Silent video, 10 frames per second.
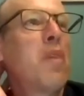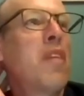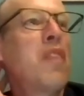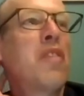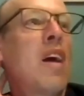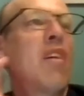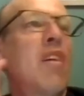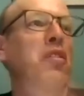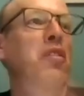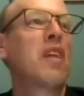There's,
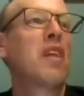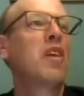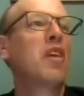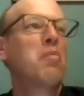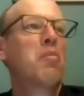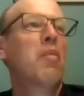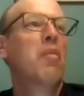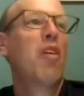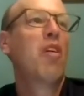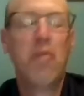like I say, there's no
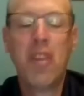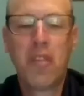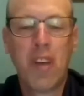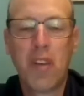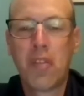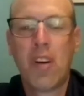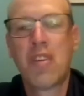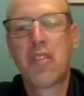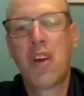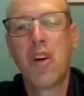obvious answer. I
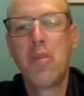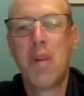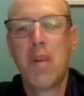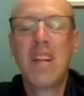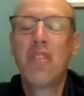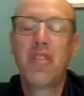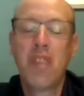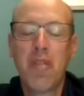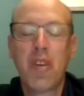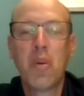just hope... I mean, it's
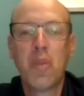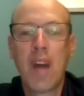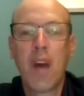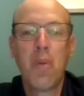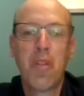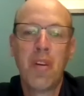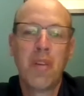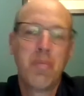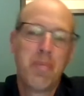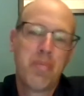difficult now with
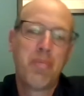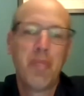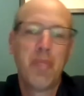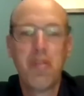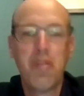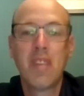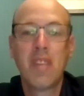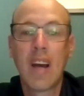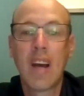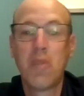the
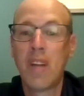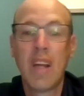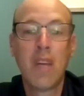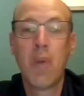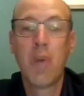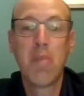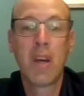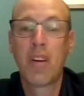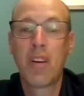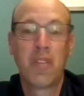fitting games in anywhere
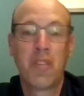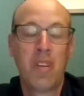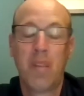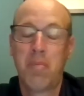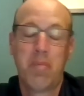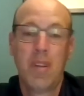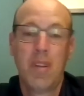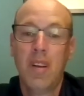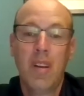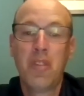because
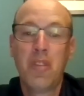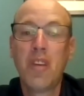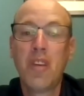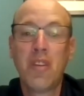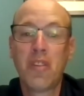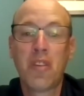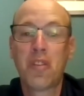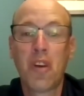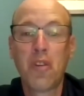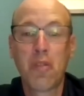the season is just
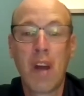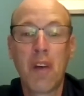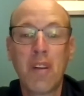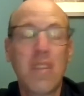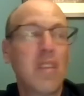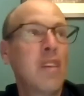so crowded.